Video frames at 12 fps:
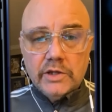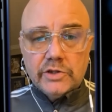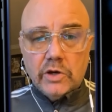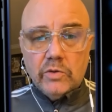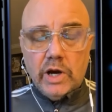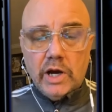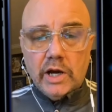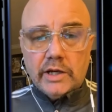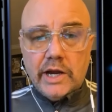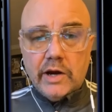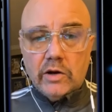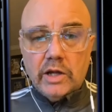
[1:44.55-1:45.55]
So
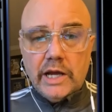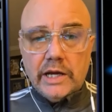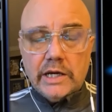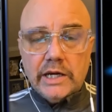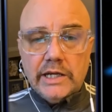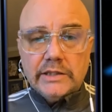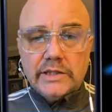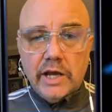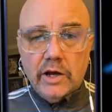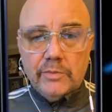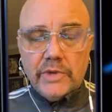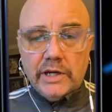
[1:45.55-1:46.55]
Carolina needs
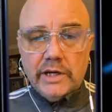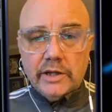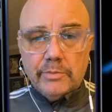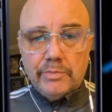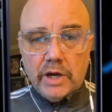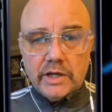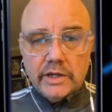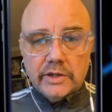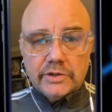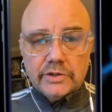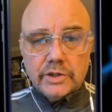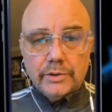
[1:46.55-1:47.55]
help. They need the
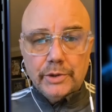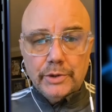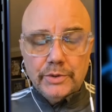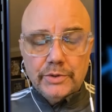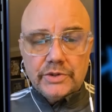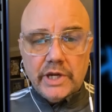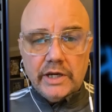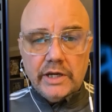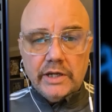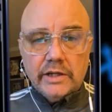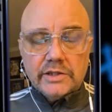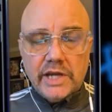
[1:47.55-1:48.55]
Buccaneers to lose. They
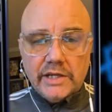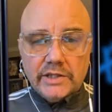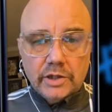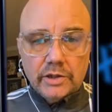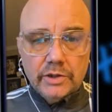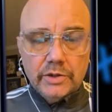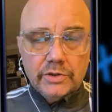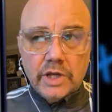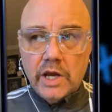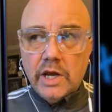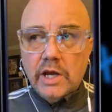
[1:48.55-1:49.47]
need the Saints to lose.